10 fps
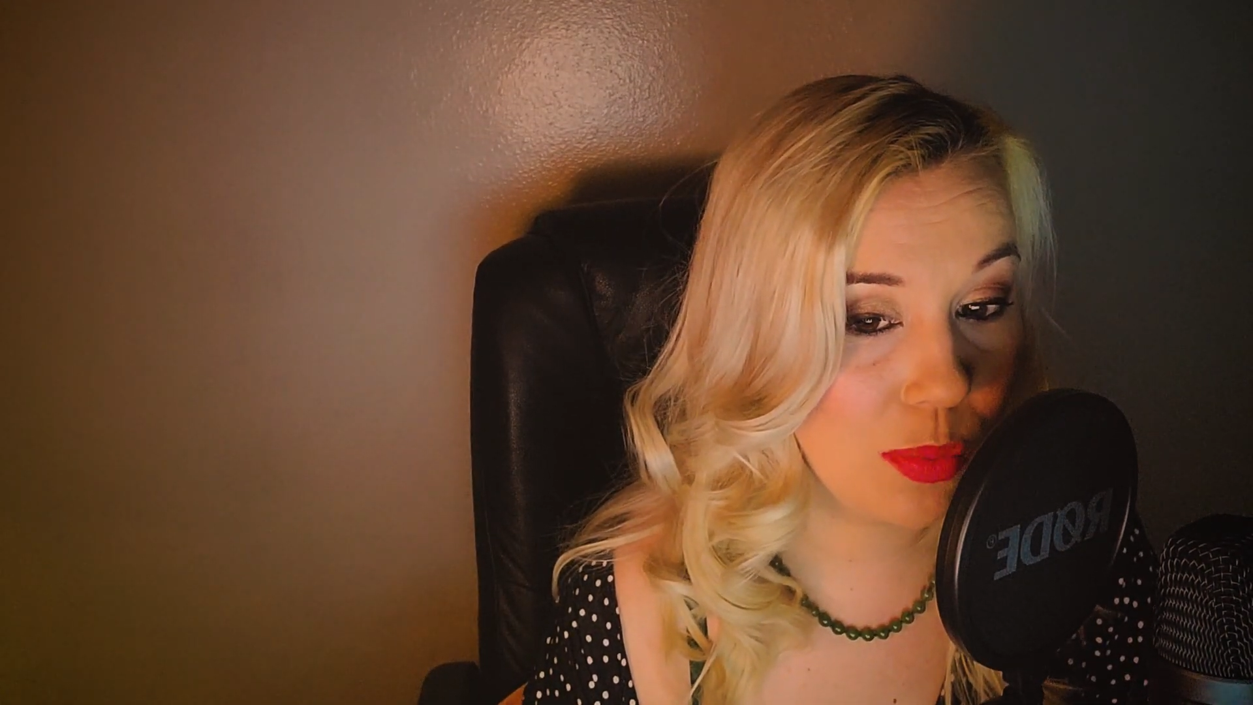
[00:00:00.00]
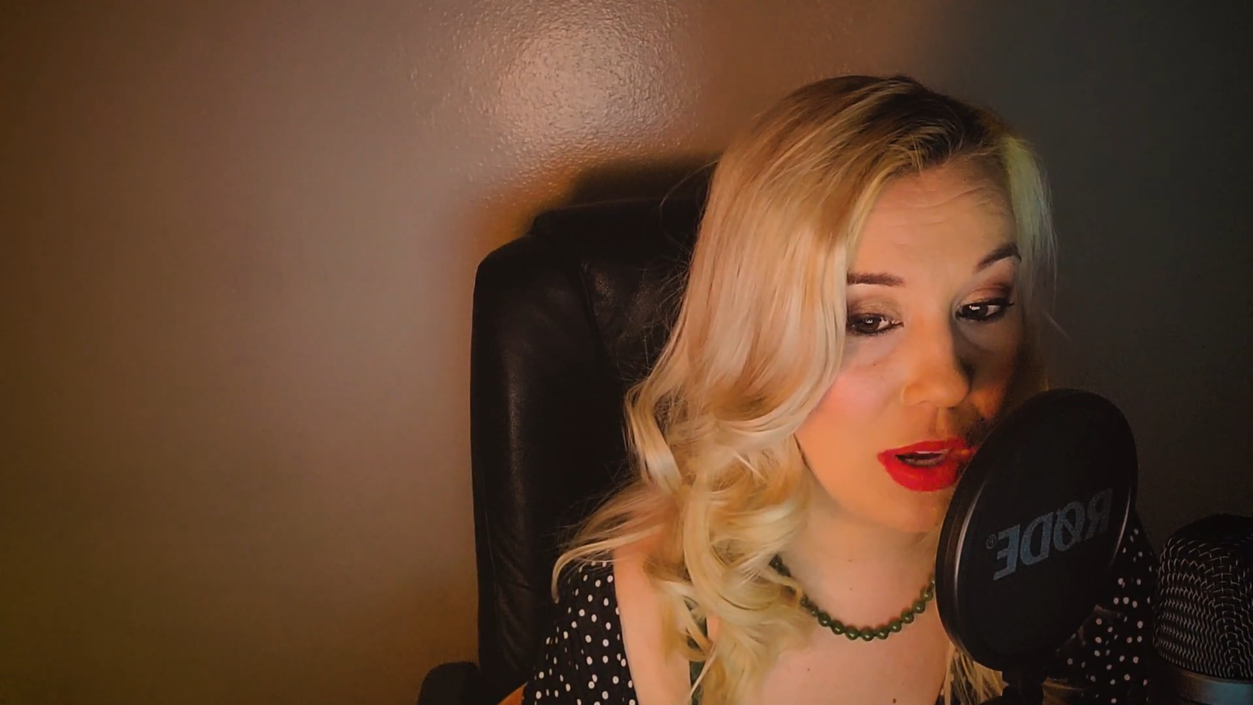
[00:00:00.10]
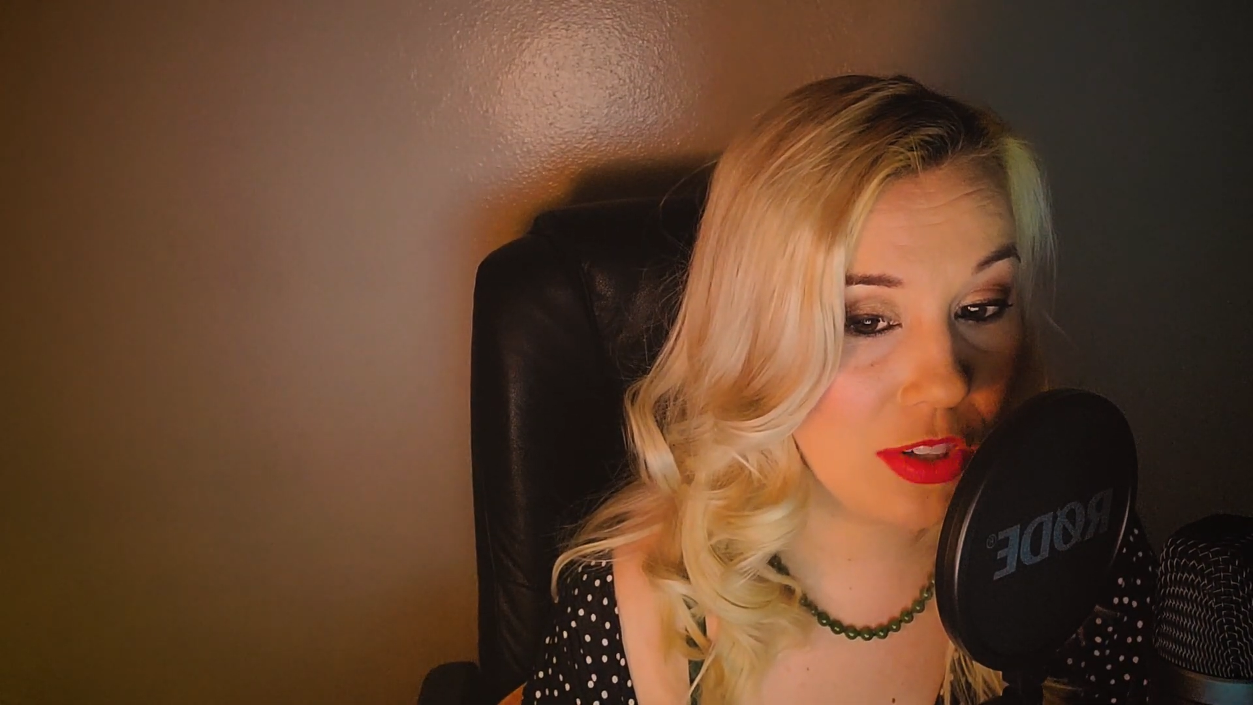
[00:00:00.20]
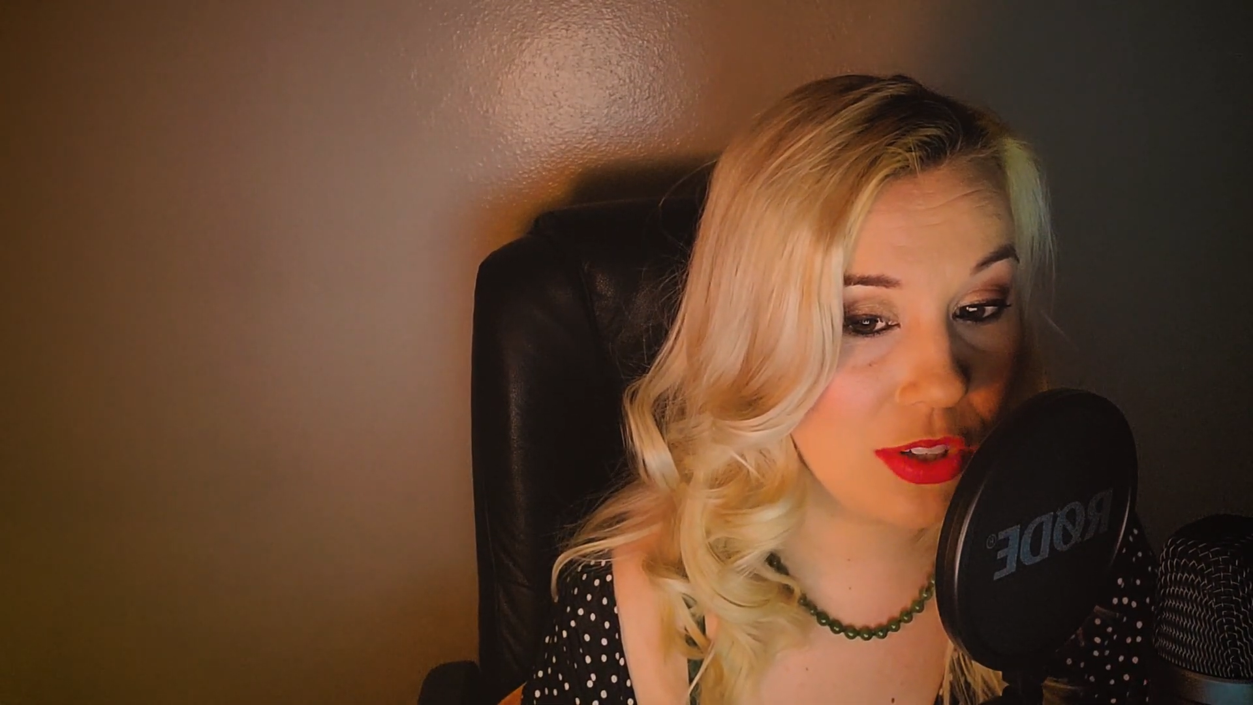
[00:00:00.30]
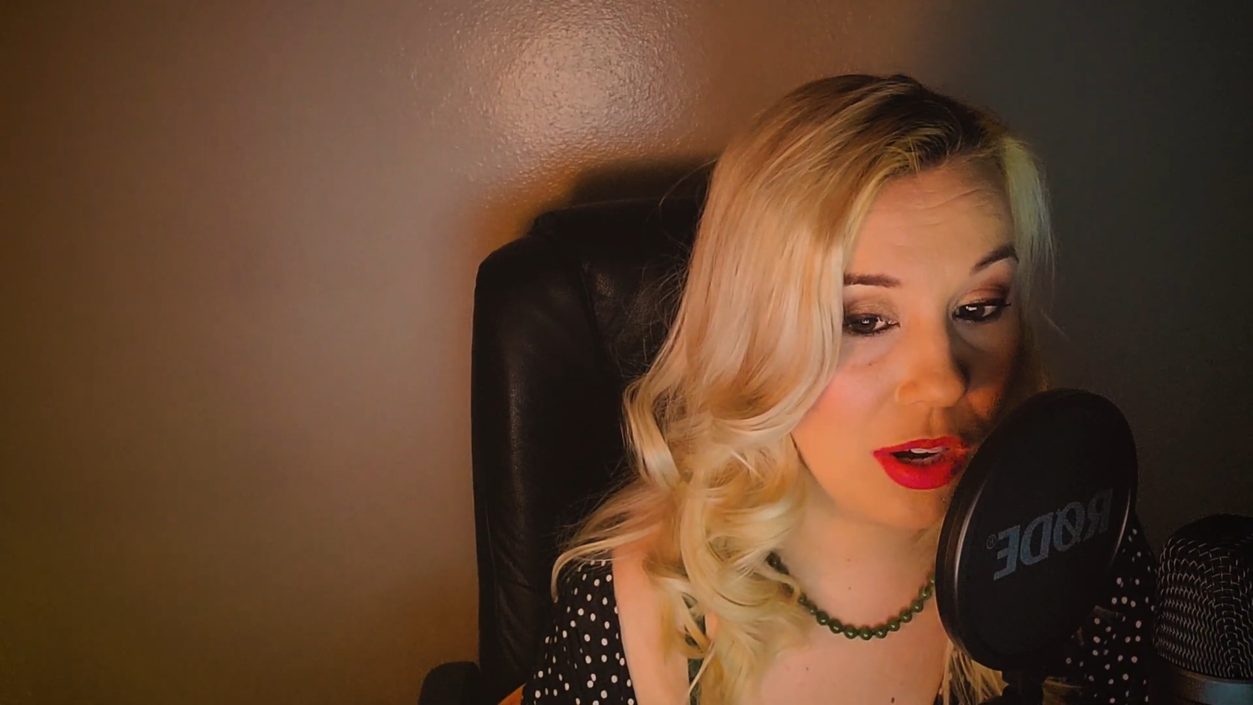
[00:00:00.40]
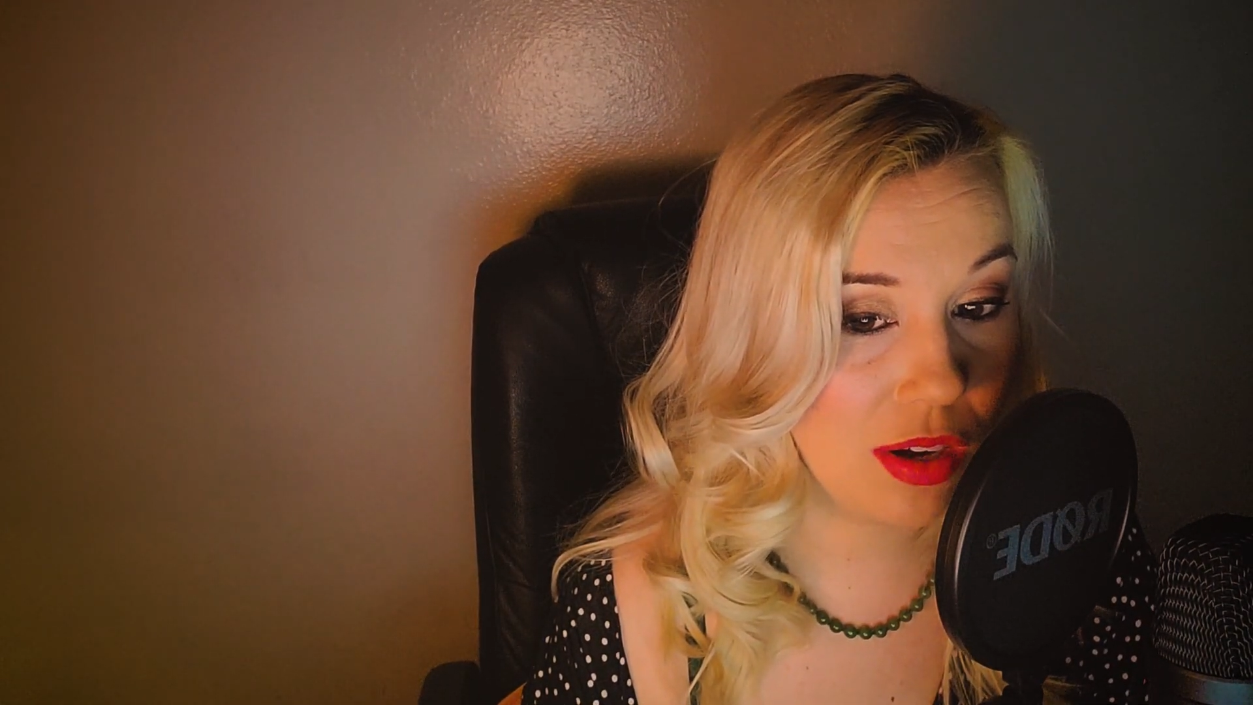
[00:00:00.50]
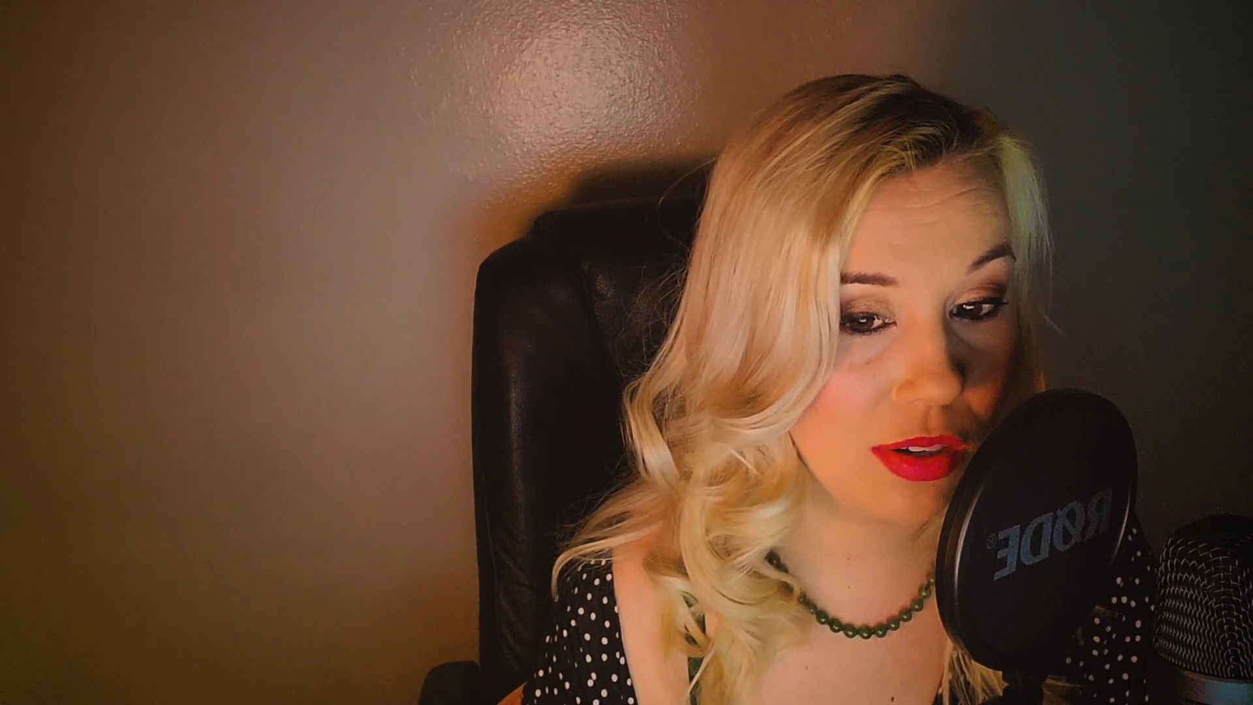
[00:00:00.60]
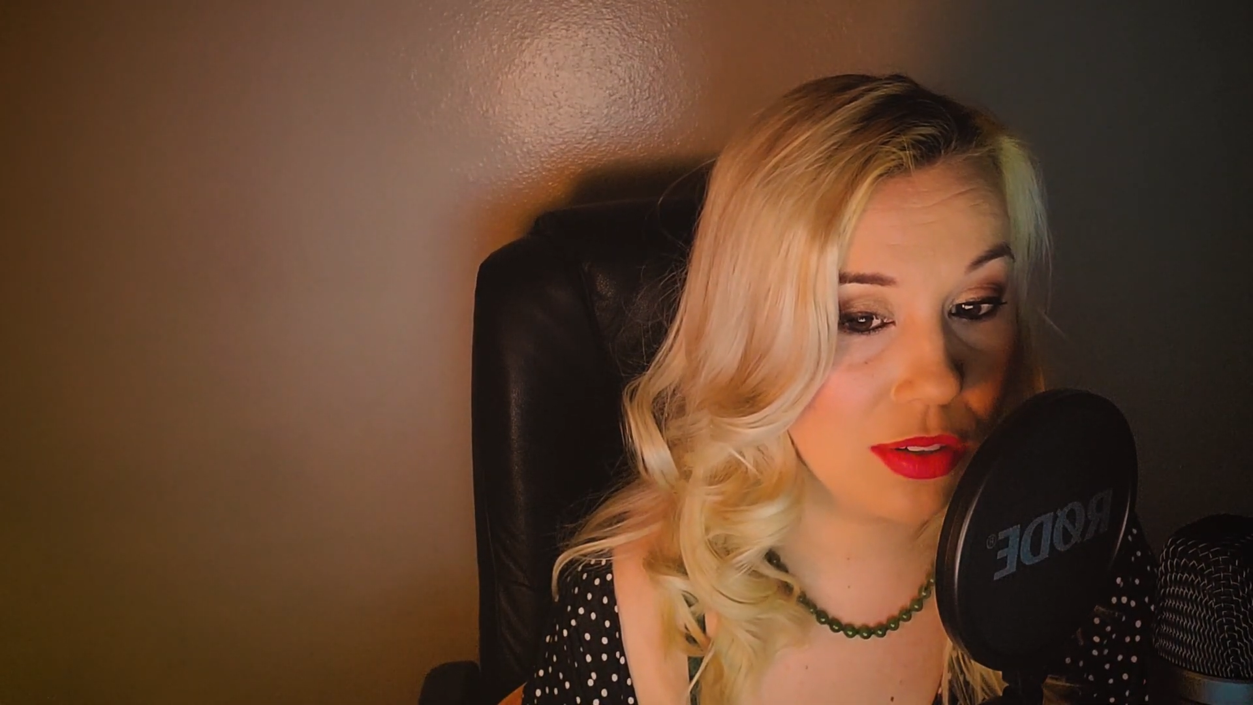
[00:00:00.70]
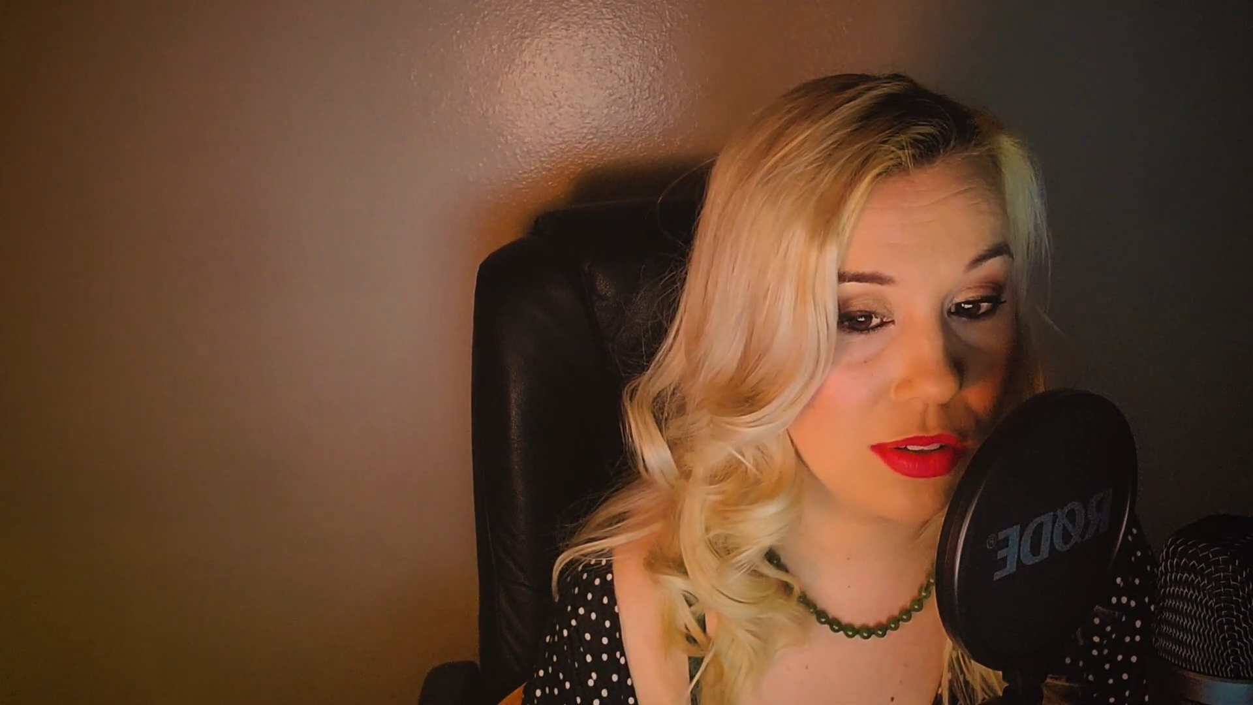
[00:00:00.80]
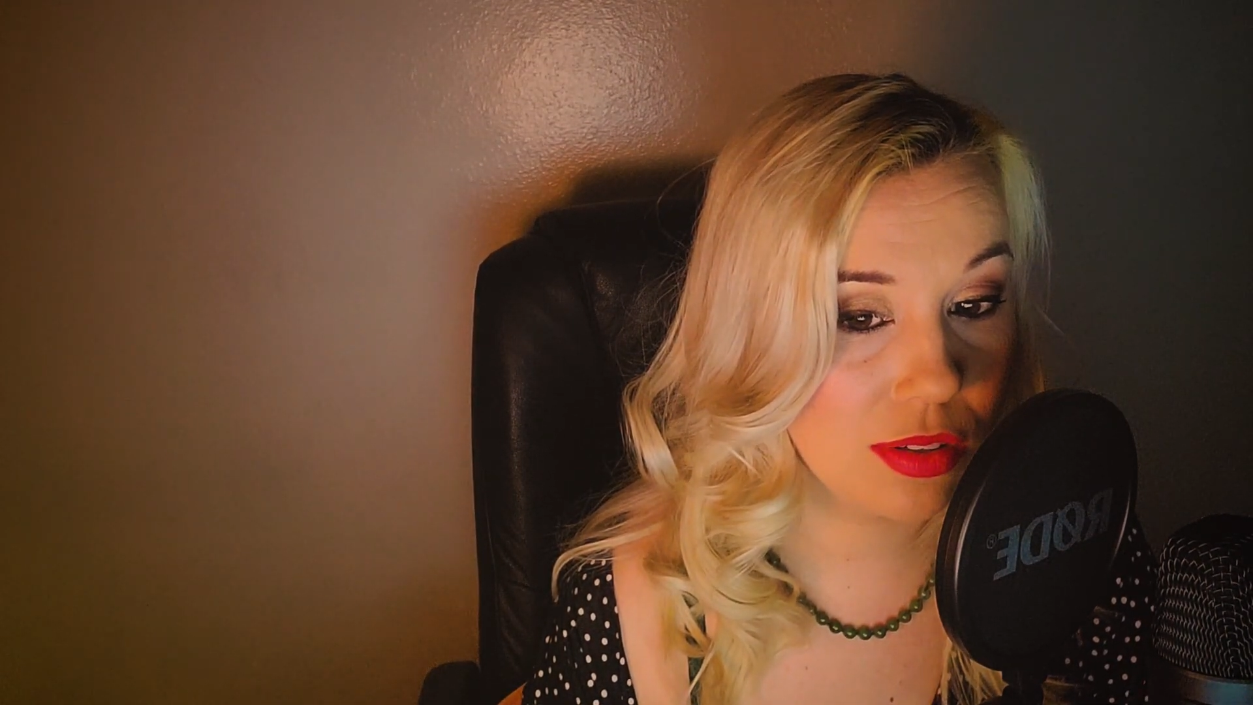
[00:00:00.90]

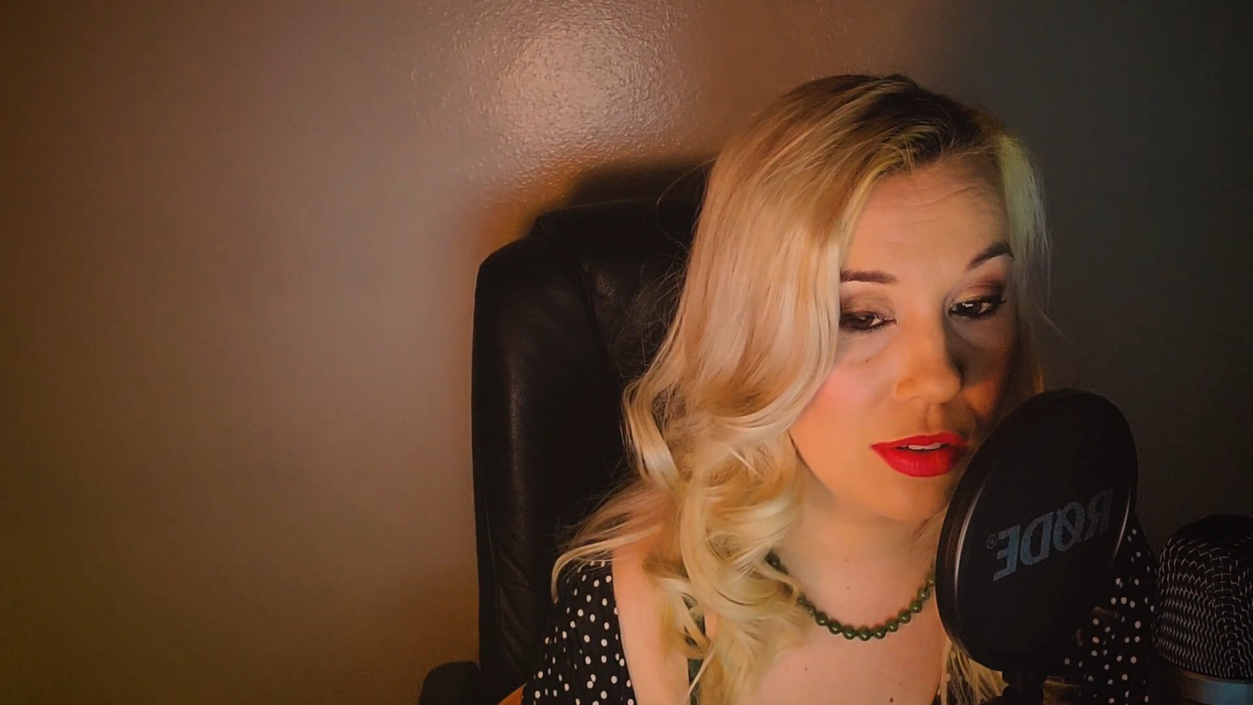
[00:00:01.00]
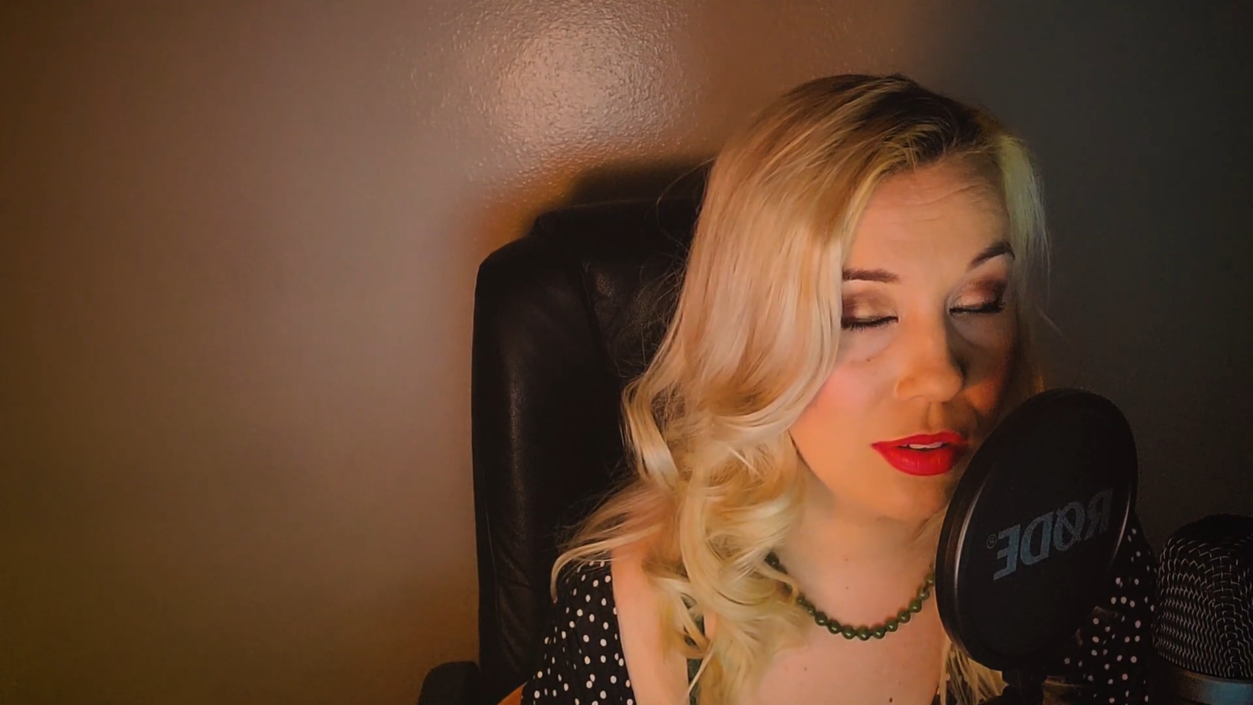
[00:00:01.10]
watchdogs,